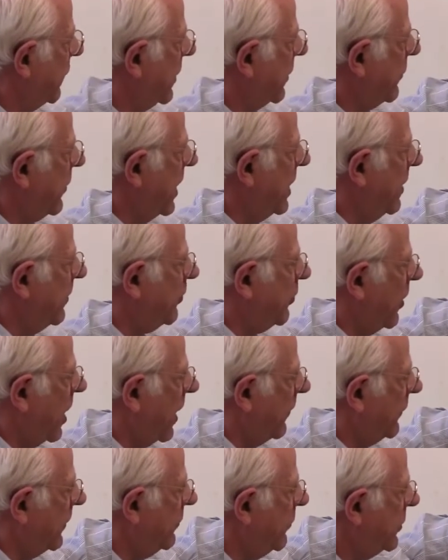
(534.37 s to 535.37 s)
for the rate of
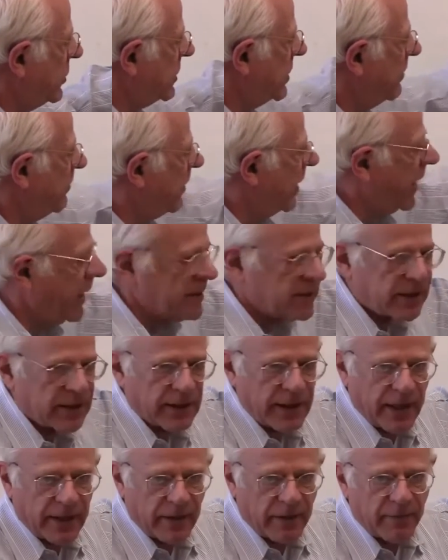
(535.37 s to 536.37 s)
profit which combines
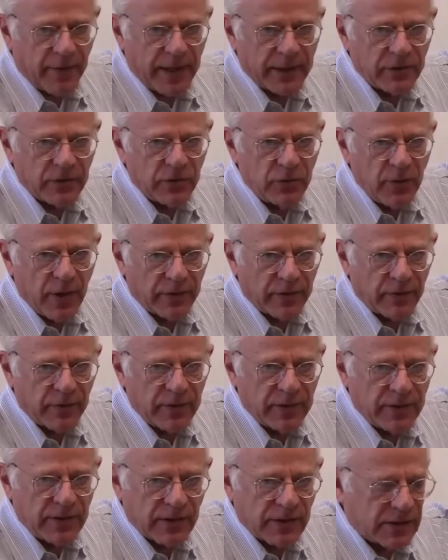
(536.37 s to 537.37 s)
together my two other
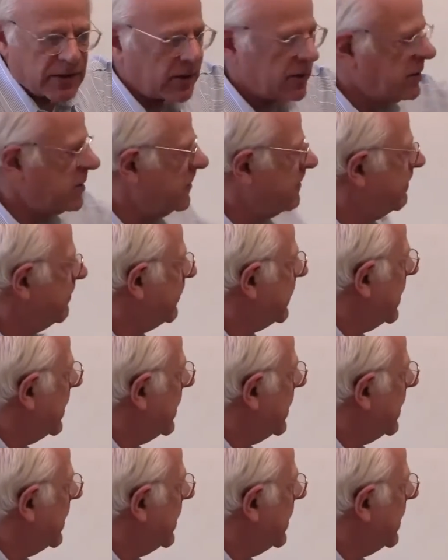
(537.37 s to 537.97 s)
indices.